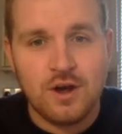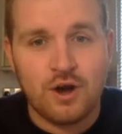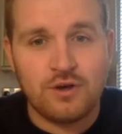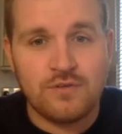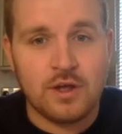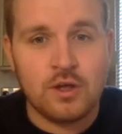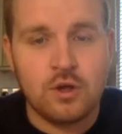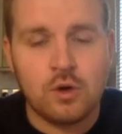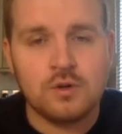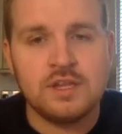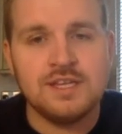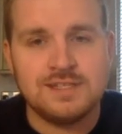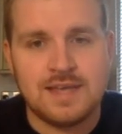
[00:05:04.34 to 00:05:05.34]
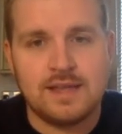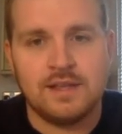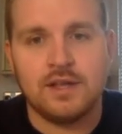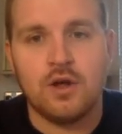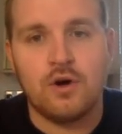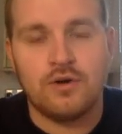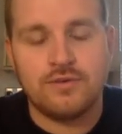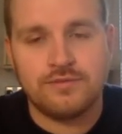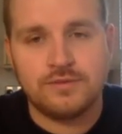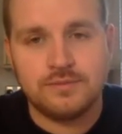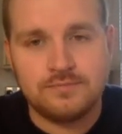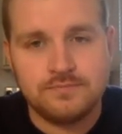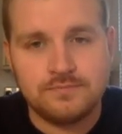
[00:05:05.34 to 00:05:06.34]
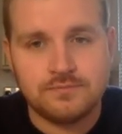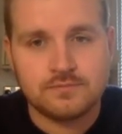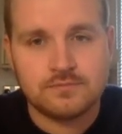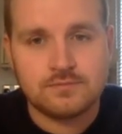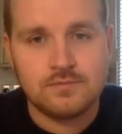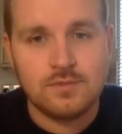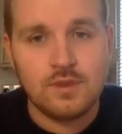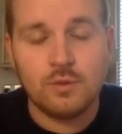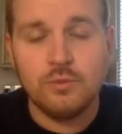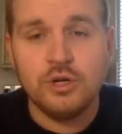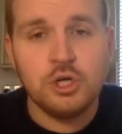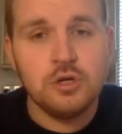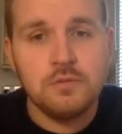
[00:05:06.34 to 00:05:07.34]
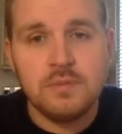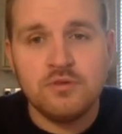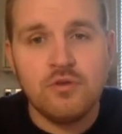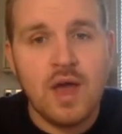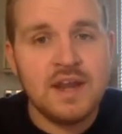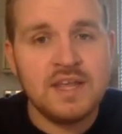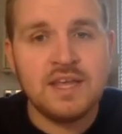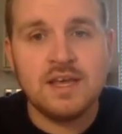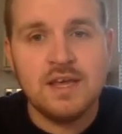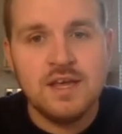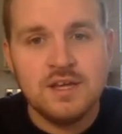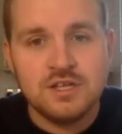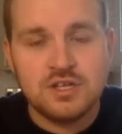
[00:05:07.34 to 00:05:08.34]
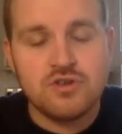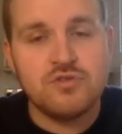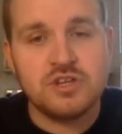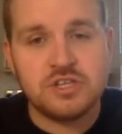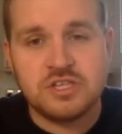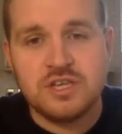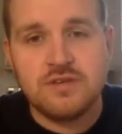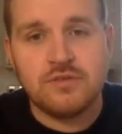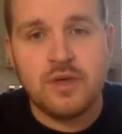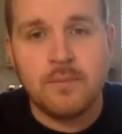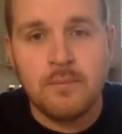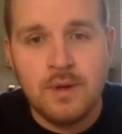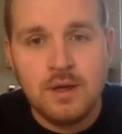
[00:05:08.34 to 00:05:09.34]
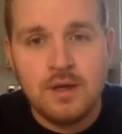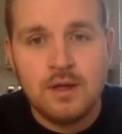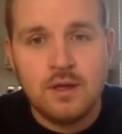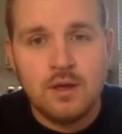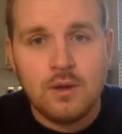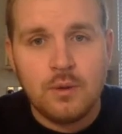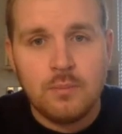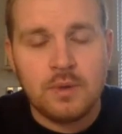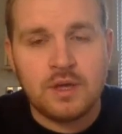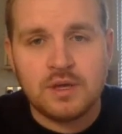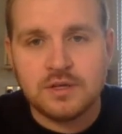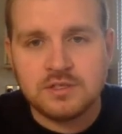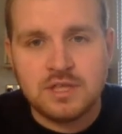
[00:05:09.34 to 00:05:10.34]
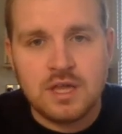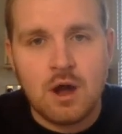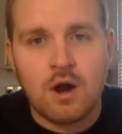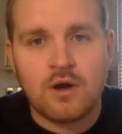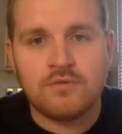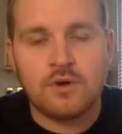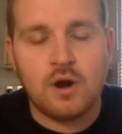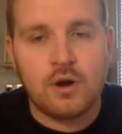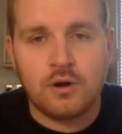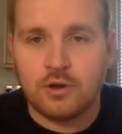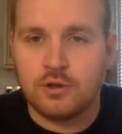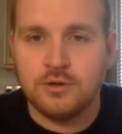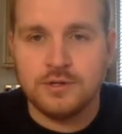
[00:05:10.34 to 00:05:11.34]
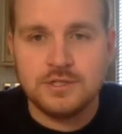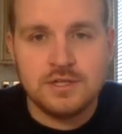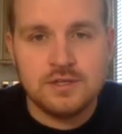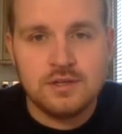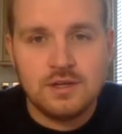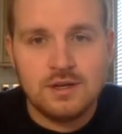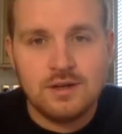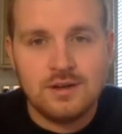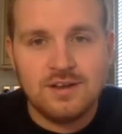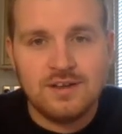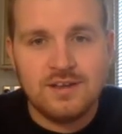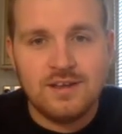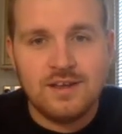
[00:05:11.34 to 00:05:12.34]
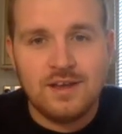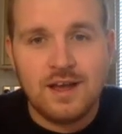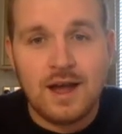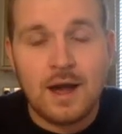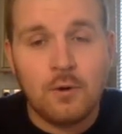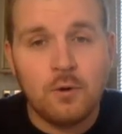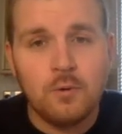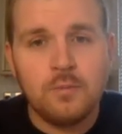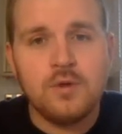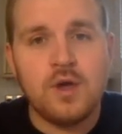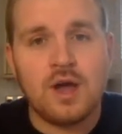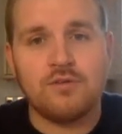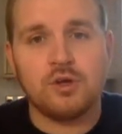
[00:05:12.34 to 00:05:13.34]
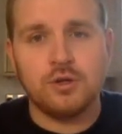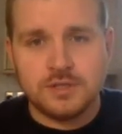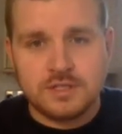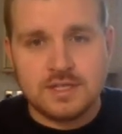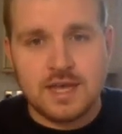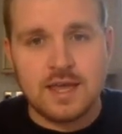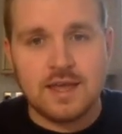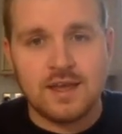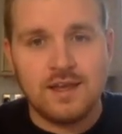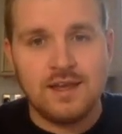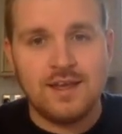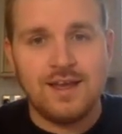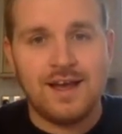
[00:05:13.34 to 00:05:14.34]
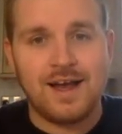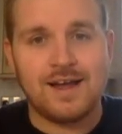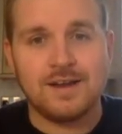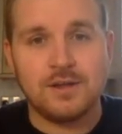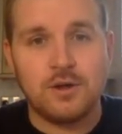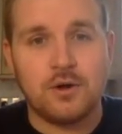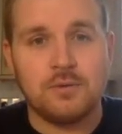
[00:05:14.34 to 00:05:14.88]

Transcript: of a godly telling off, we should be ready to receive them because they are for our good. I hope you have a good day and God